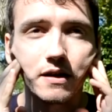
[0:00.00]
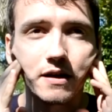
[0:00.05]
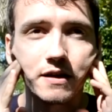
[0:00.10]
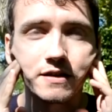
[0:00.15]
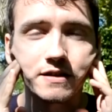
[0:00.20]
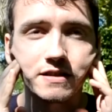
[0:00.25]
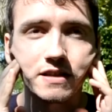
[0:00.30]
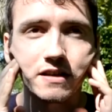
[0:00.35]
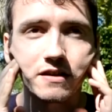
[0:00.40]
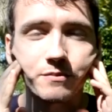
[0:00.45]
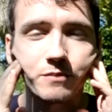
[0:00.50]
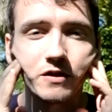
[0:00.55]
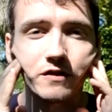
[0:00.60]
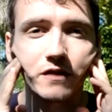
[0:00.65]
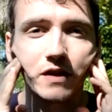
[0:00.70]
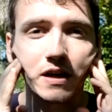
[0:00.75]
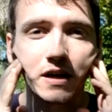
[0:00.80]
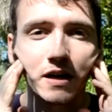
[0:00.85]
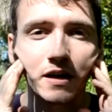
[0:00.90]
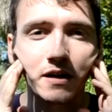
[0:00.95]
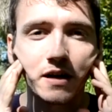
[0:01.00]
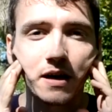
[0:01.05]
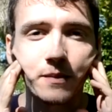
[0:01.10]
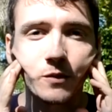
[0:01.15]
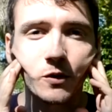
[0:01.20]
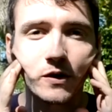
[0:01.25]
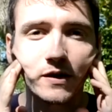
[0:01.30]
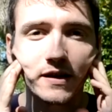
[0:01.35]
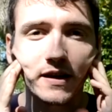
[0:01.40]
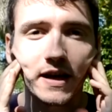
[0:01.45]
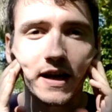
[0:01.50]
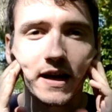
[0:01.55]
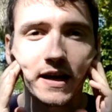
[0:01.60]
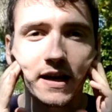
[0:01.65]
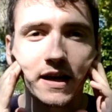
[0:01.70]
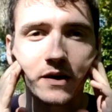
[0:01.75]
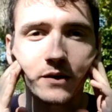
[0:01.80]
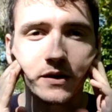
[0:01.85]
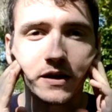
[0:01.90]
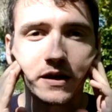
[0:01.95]
instead of moving on, I'm going to
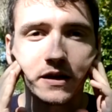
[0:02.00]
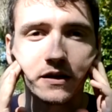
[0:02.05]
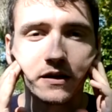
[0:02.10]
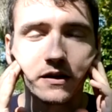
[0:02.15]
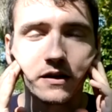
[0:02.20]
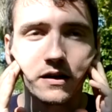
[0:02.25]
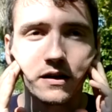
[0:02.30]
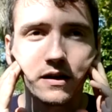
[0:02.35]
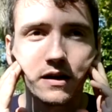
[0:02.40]
hang out here.